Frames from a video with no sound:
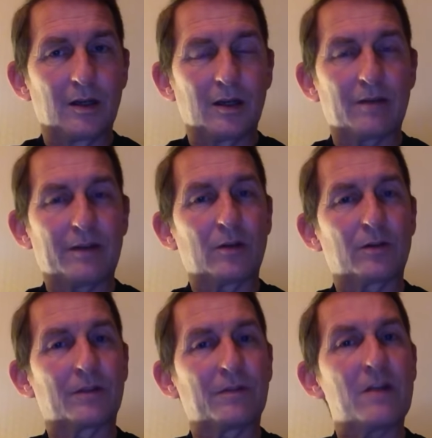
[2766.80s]
having
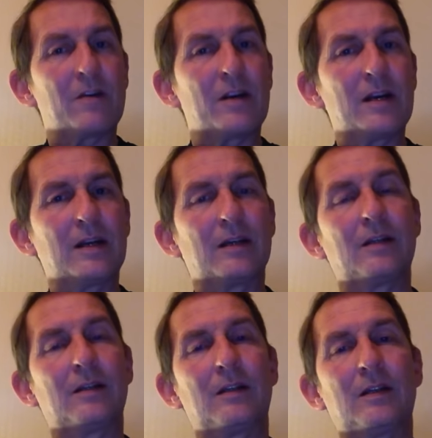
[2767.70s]
got the ferry
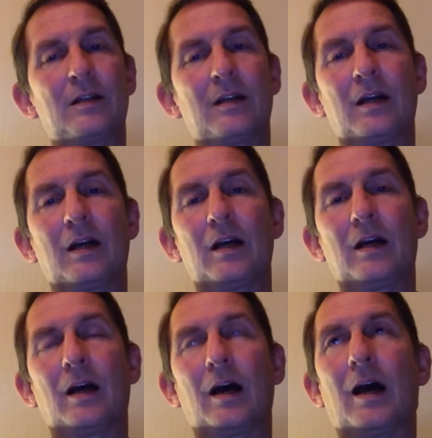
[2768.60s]

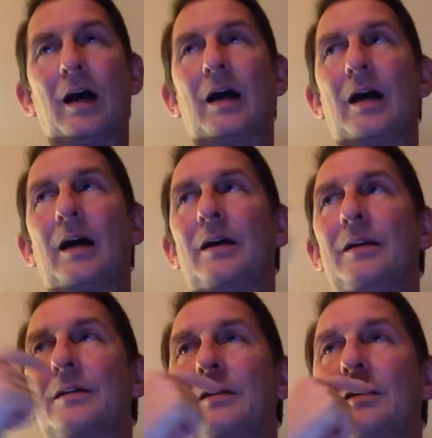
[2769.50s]

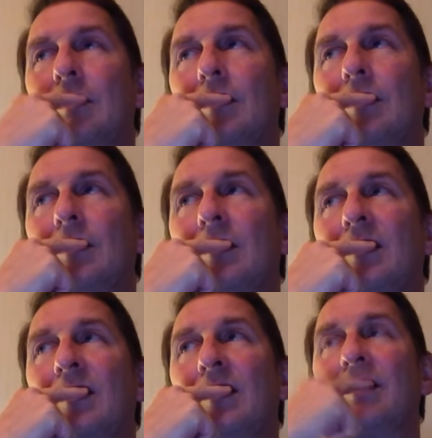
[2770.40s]
and
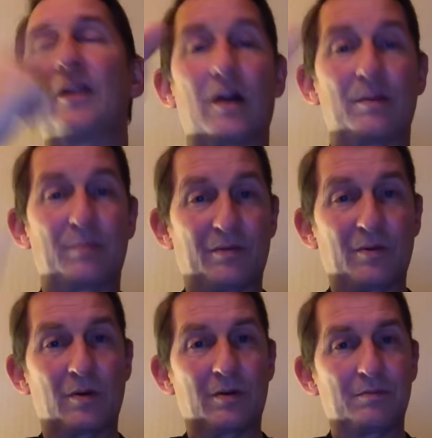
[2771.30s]
the night
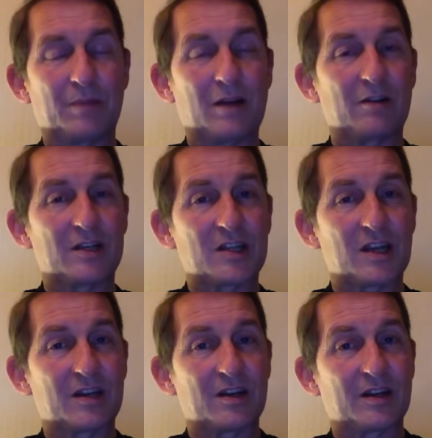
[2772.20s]
before, apparently
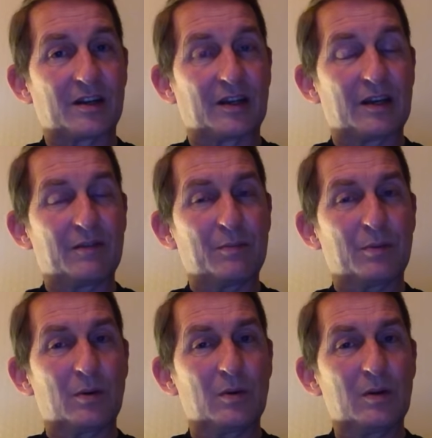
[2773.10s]
stayed the night in
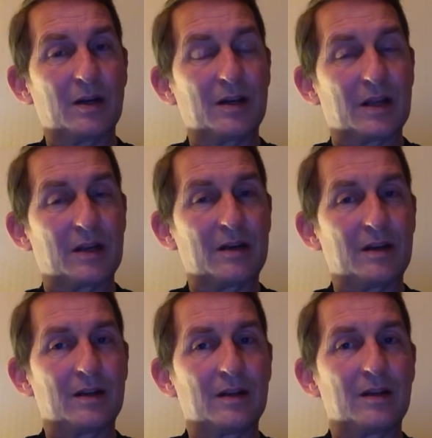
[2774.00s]
Liverpool and then
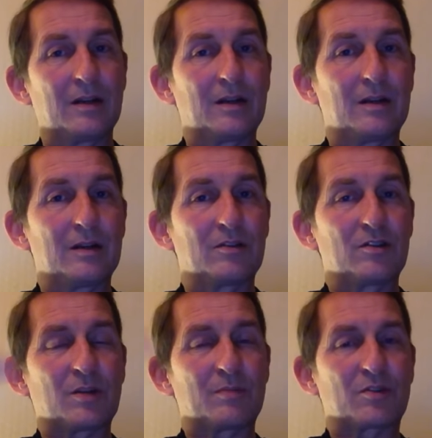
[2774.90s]

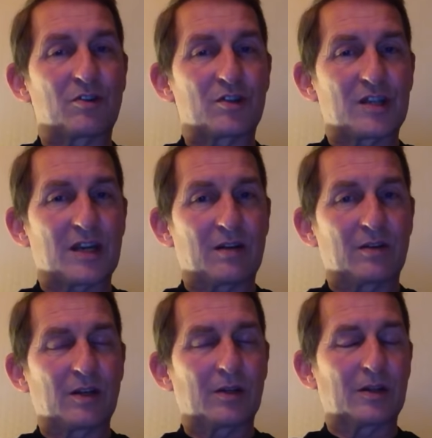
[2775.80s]
jumped across town,
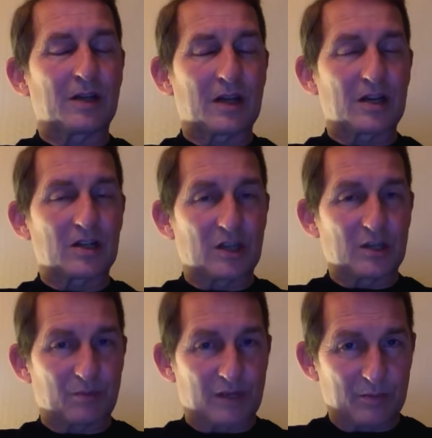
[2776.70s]
got on a National
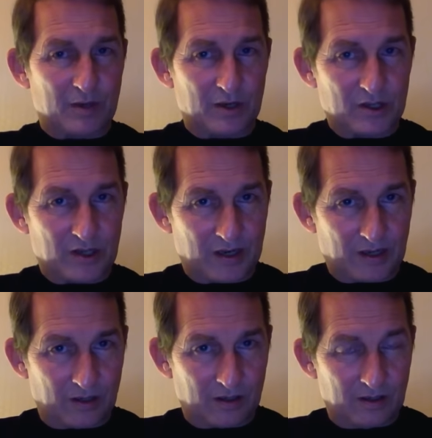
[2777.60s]
Express bus
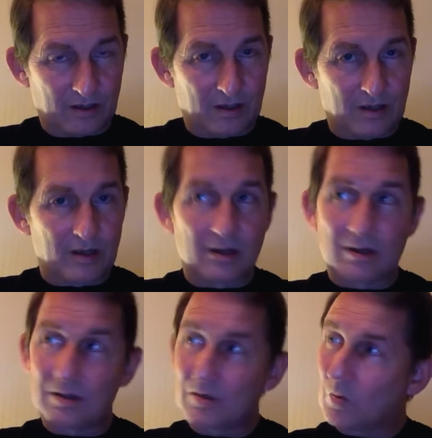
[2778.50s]
and
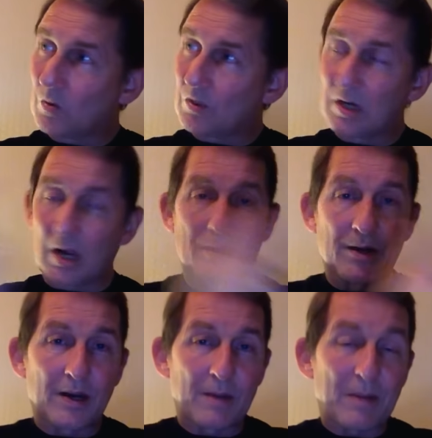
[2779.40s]
towards
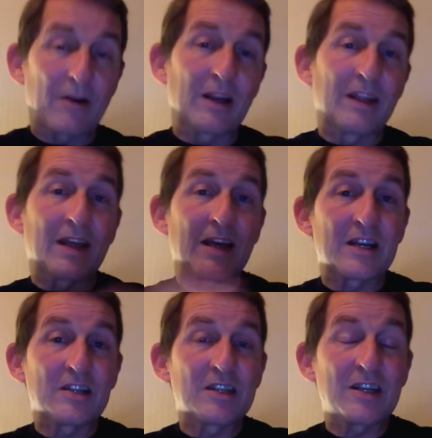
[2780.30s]
London. Apparently they
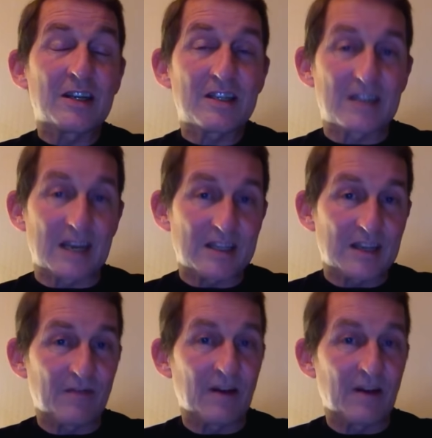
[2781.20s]
had tickets destined for